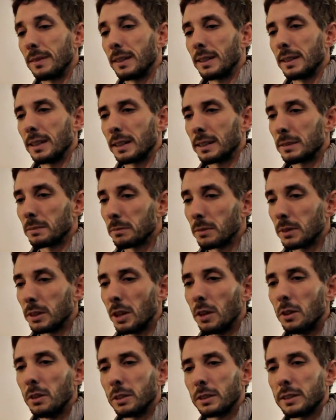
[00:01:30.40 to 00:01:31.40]
like
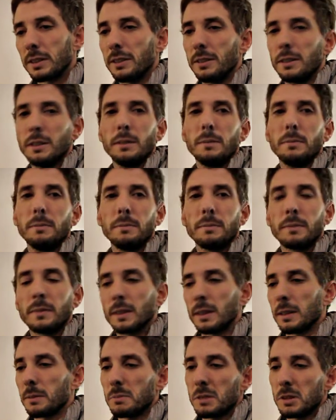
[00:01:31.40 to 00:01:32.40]
long term
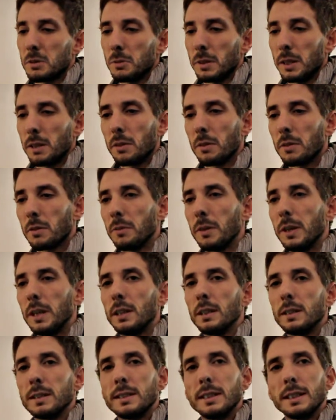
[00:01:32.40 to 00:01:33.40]
between three
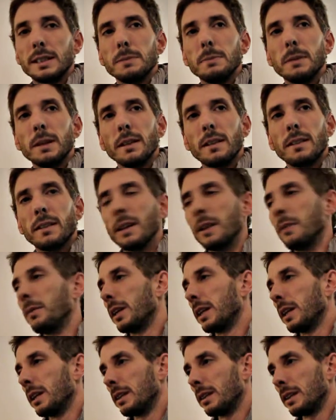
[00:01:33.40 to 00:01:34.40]
and six months every
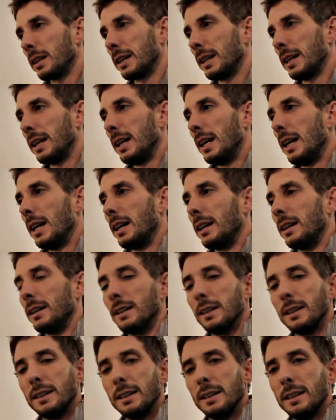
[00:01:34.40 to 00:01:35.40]
year.
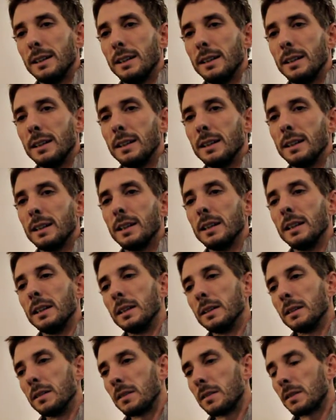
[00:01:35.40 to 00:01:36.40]
Uh,
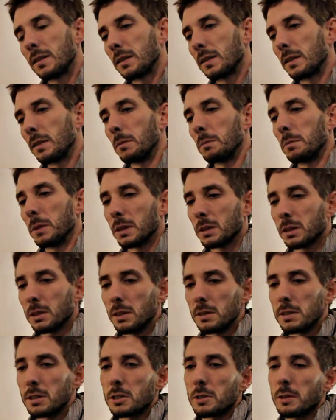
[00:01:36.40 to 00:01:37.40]
and, but
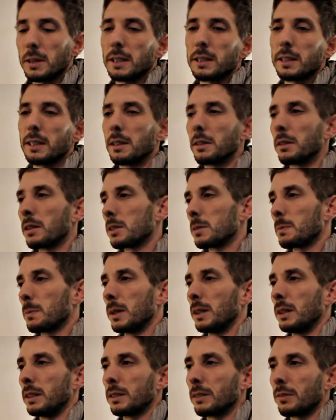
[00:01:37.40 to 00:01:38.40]
concentrating on this
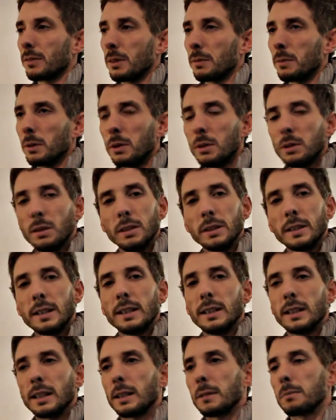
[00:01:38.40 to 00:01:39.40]
part of the world,
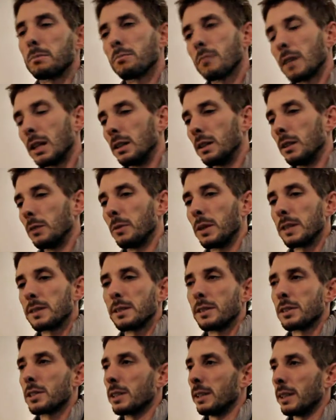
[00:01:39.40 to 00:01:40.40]
like uh,
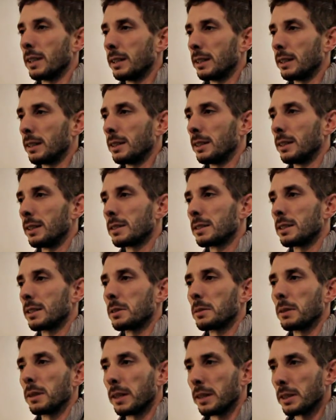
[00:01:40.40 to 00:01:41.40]
Western China,
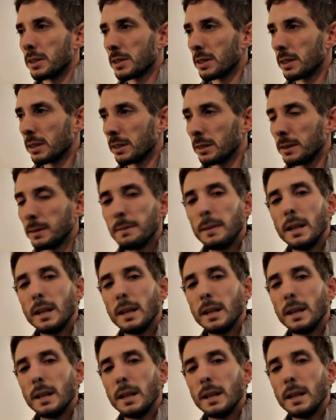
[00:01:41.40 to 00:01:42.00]
Central Asia,